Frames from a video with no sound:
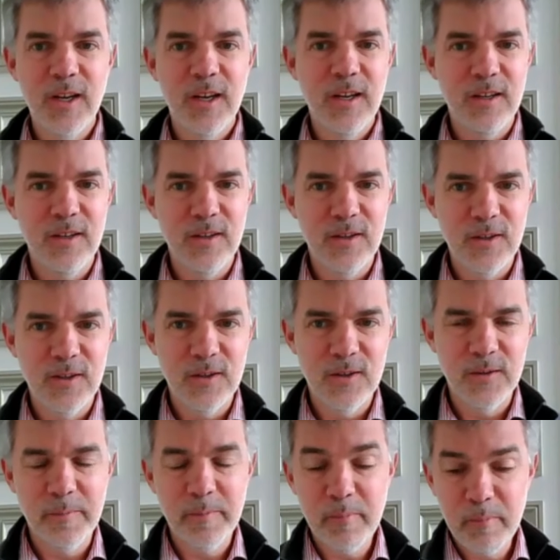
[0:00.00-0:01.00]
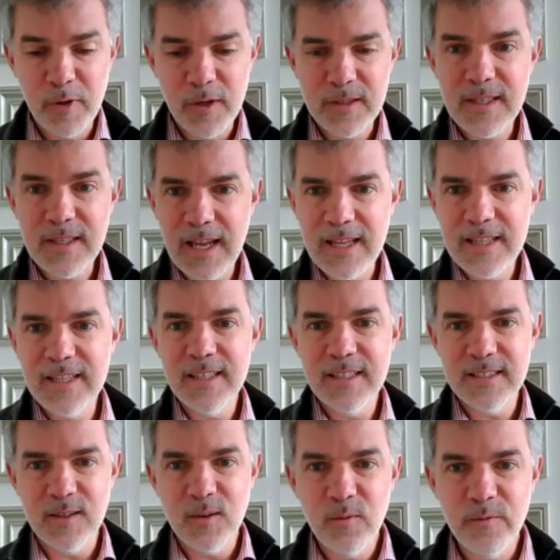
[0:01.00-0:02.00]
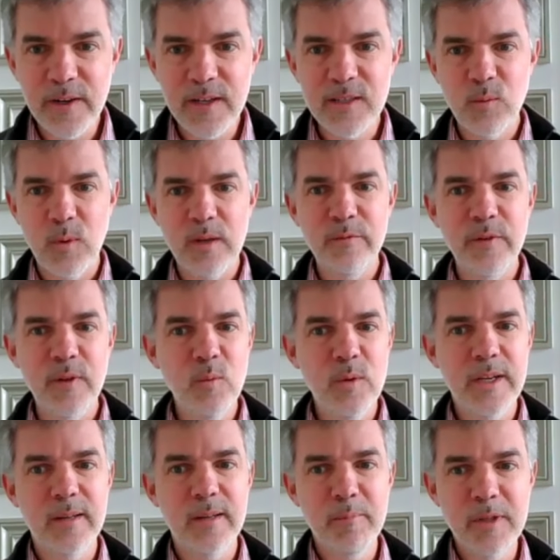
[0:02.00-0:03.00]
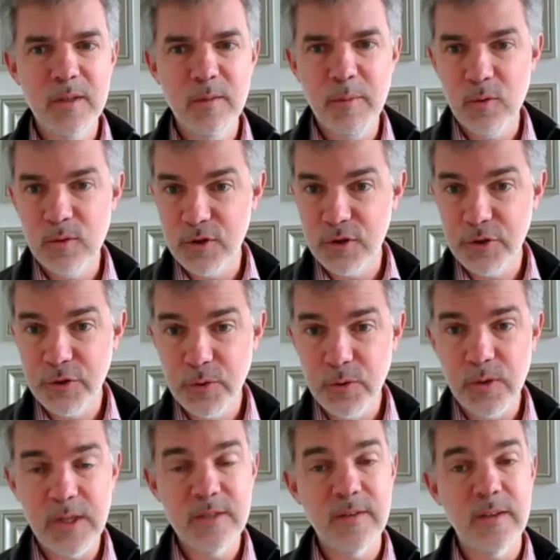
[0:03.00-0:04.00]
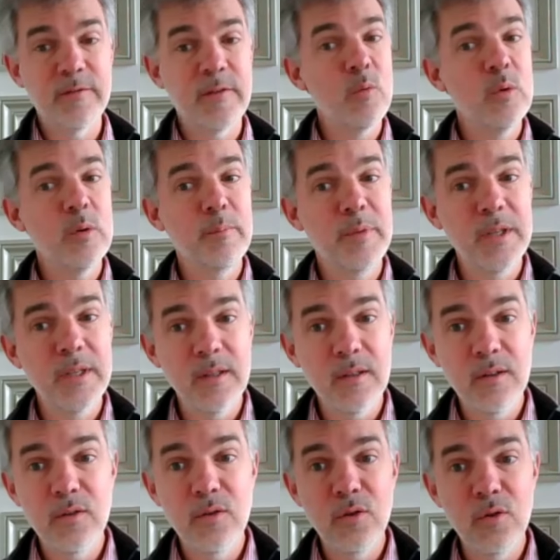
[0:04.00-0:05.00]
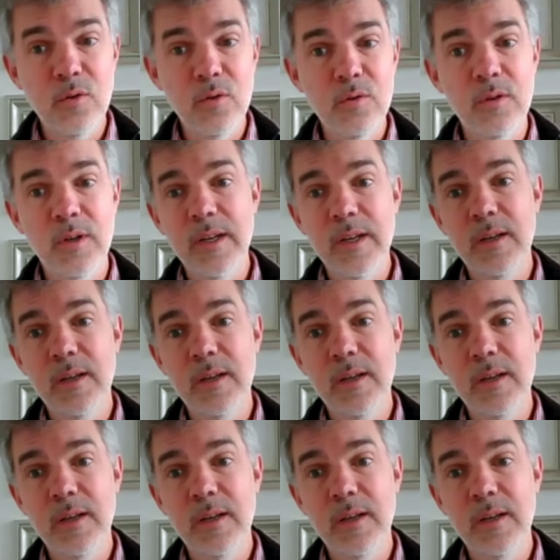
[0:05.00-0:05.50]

But at least there is one thing we can be about sure, is that there will be no